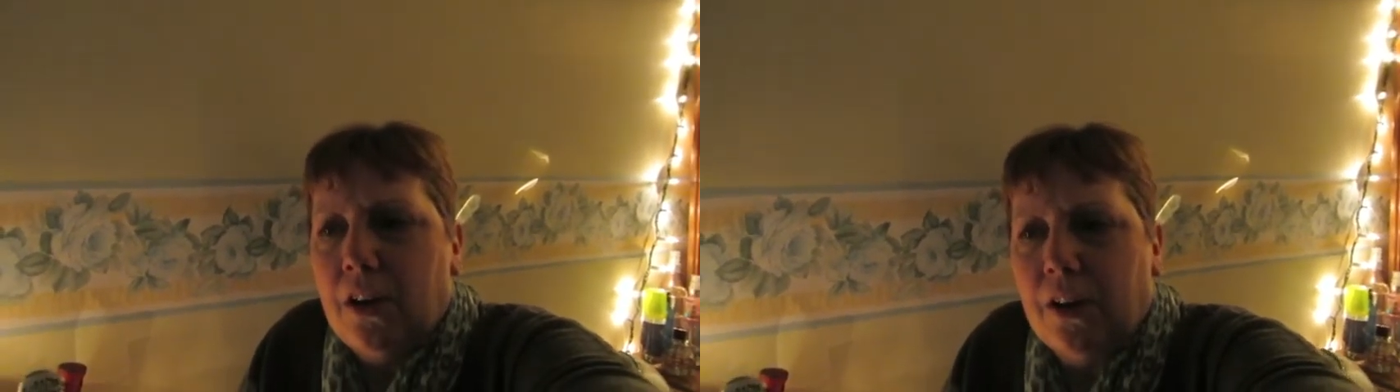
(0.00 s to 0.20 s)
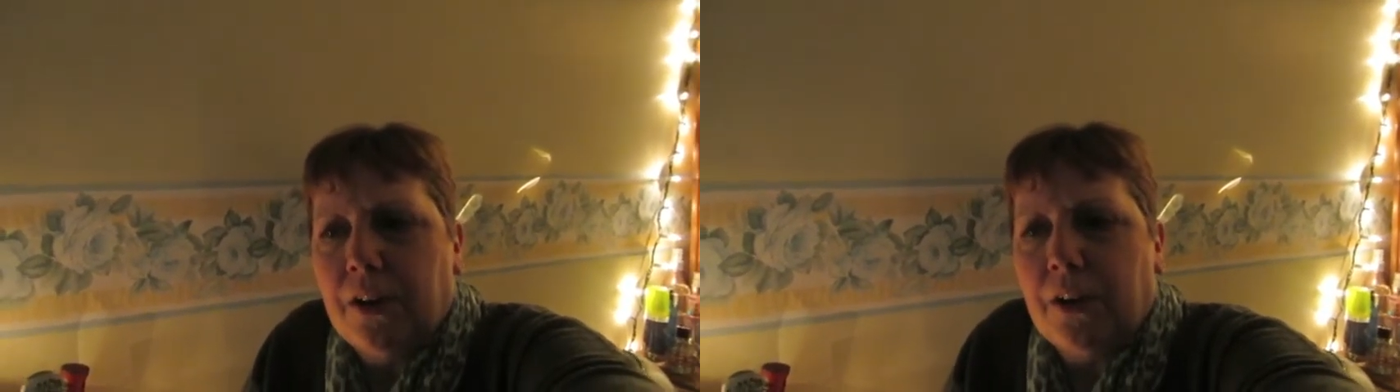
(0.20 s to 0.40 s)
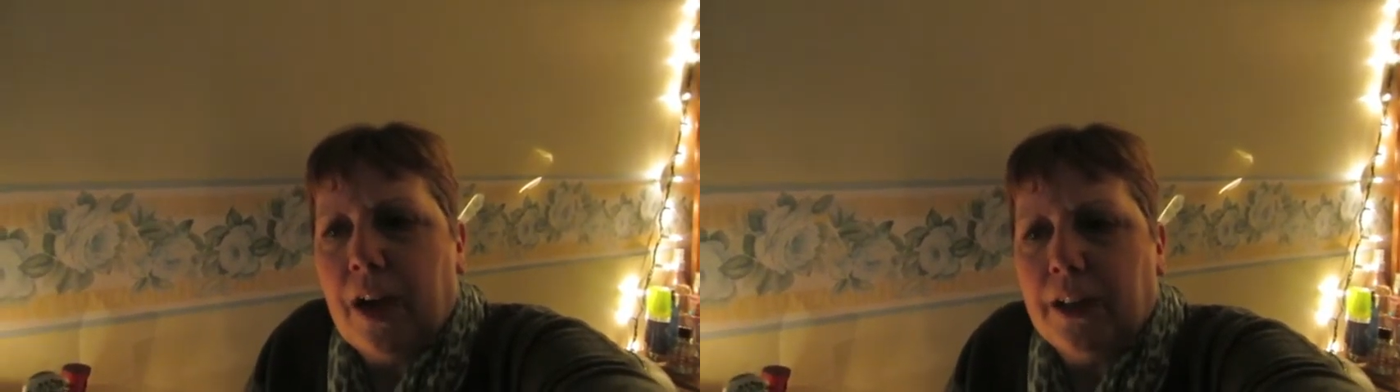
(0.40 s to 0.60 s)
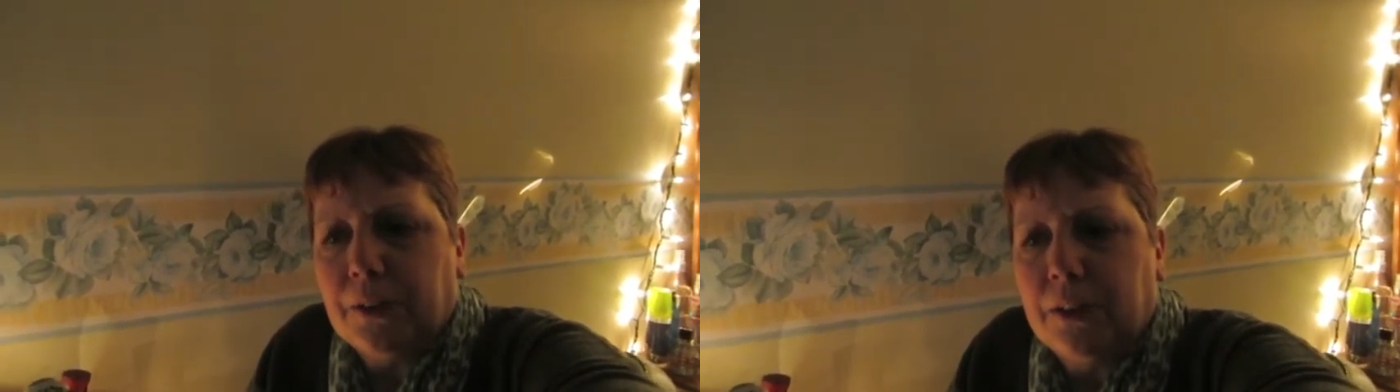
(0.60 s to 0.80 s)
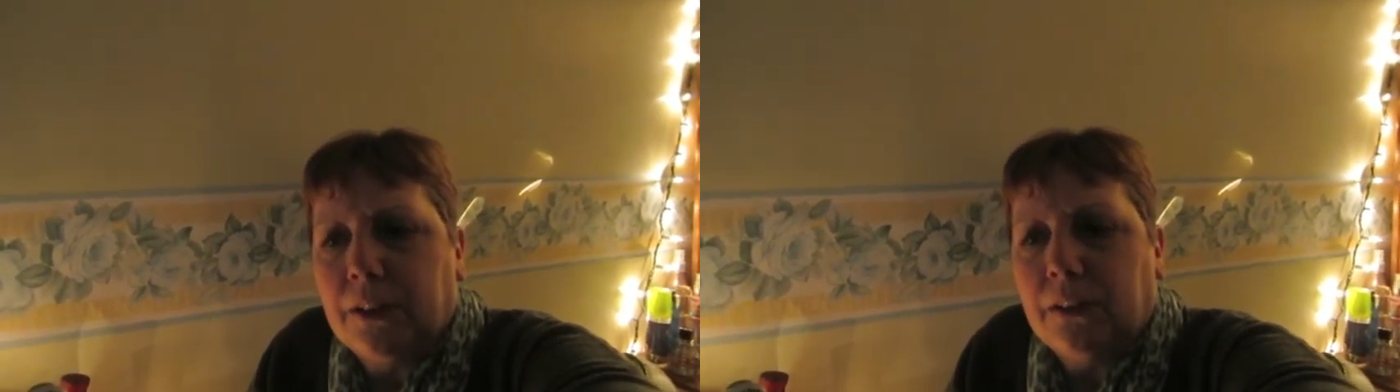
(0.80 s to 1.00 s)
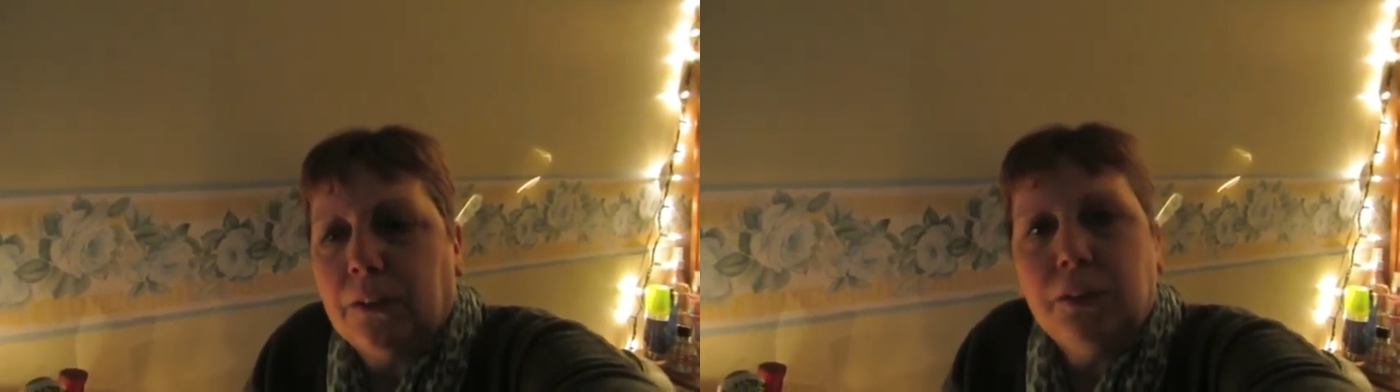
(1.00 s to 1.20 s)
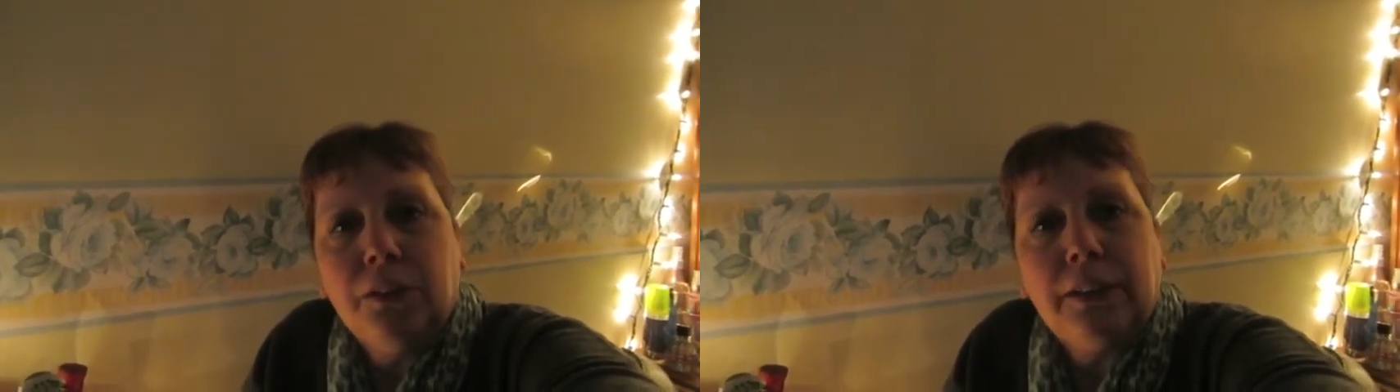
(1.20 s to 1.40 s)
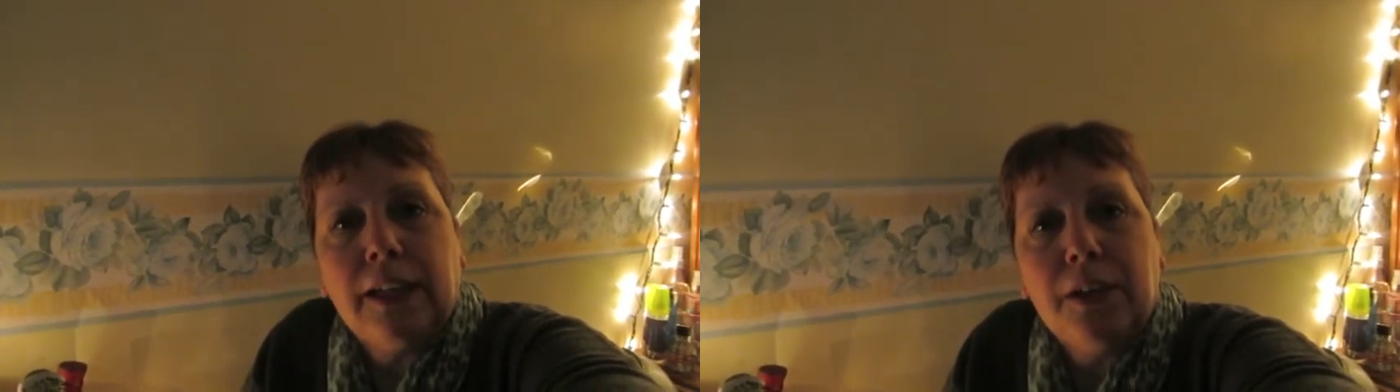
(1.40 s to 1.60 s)
Or are you casual? Or do
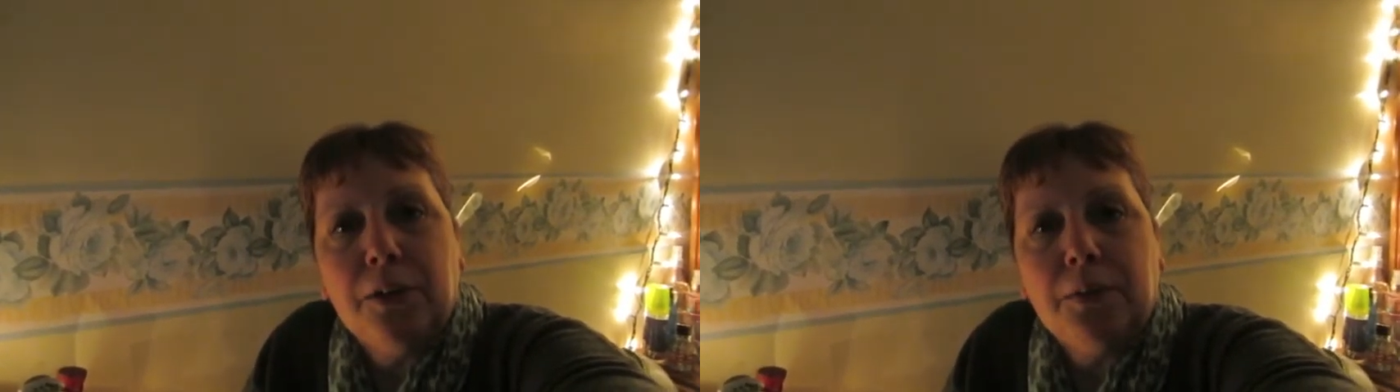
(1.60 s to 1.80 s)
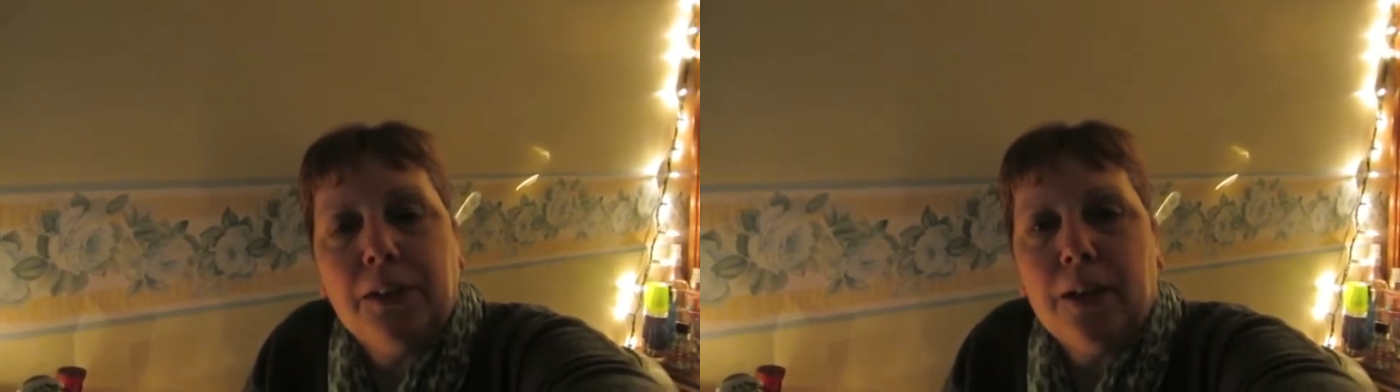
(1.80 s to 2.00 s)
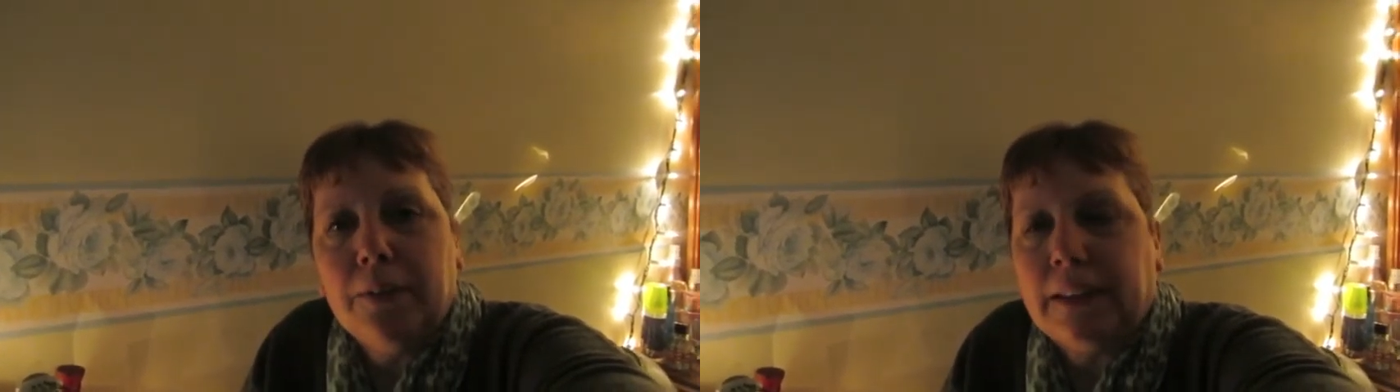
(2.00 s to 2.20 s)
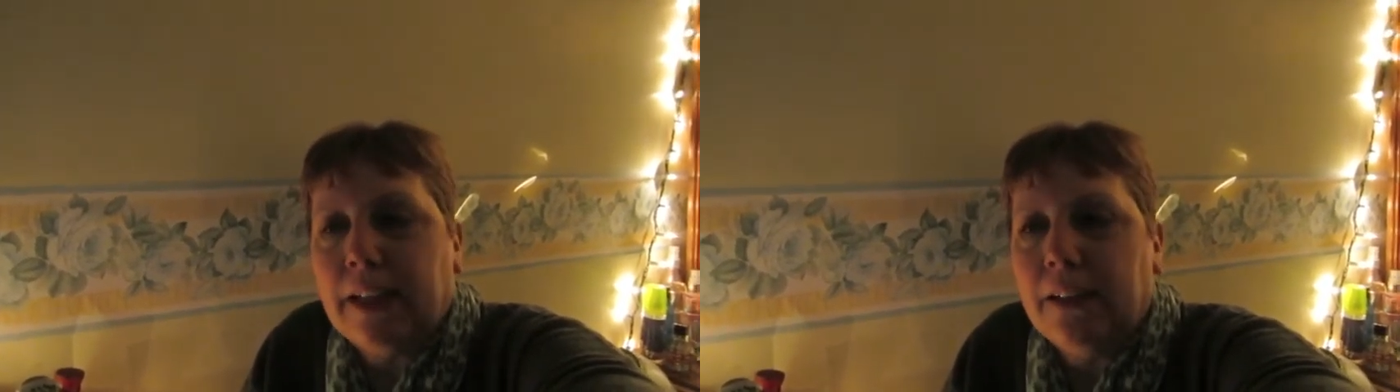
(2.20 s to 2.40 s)
you stay in your pyjamas?